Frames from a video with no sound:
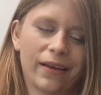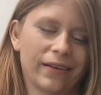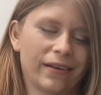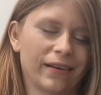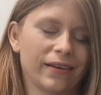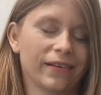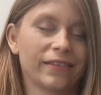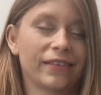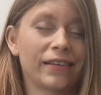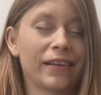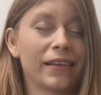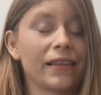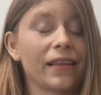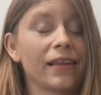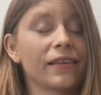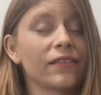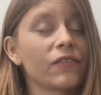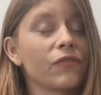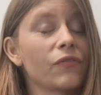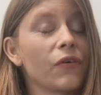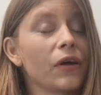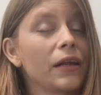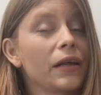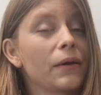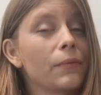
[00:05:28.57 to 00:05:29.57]
And I said, that's a
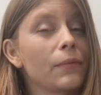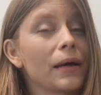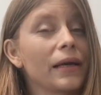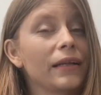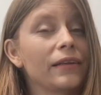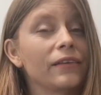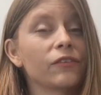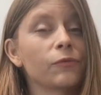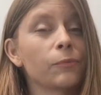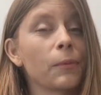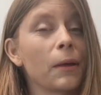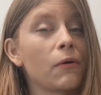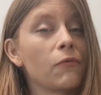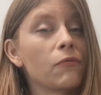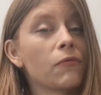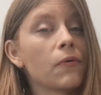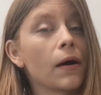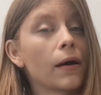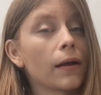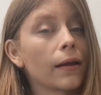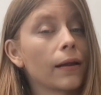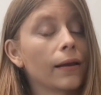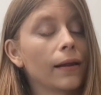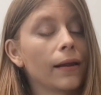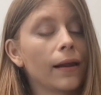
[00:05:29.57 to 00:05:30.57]
funny way to spell
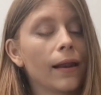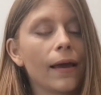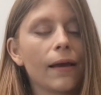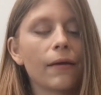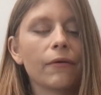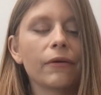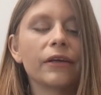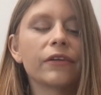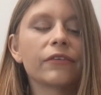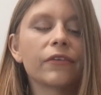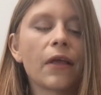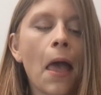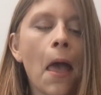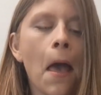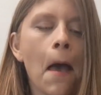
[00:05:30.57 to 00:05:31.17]
fucking hilarious.